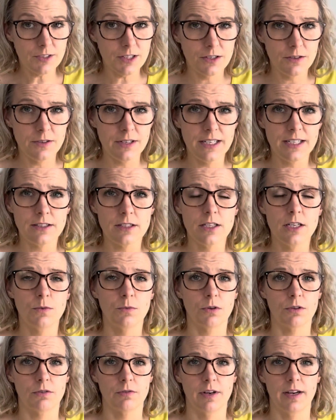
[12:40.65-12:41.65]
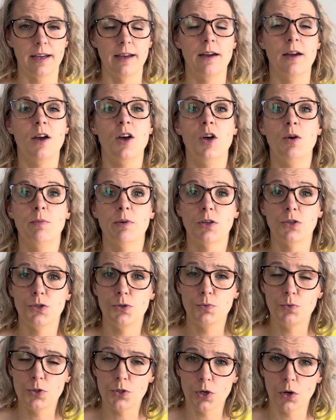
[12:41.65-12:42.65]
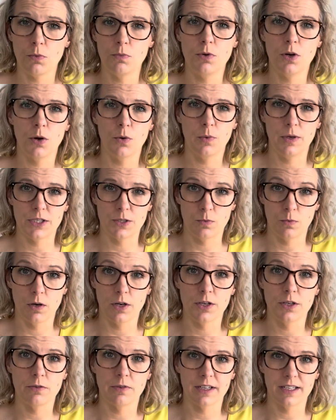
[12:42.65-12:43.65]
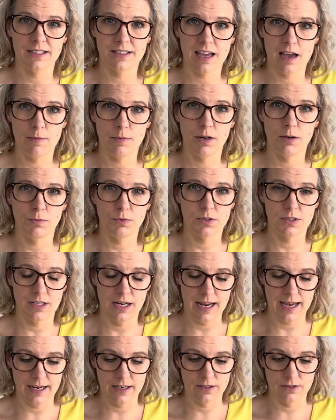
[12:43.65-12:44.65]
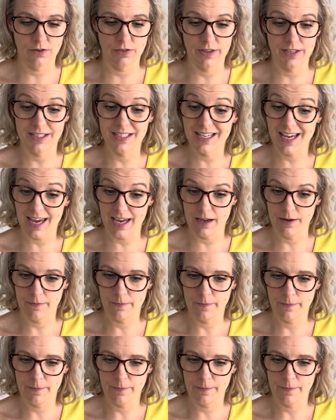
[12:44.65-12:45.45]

You need to know all 3 because you don't know which one your examiner will select on the day.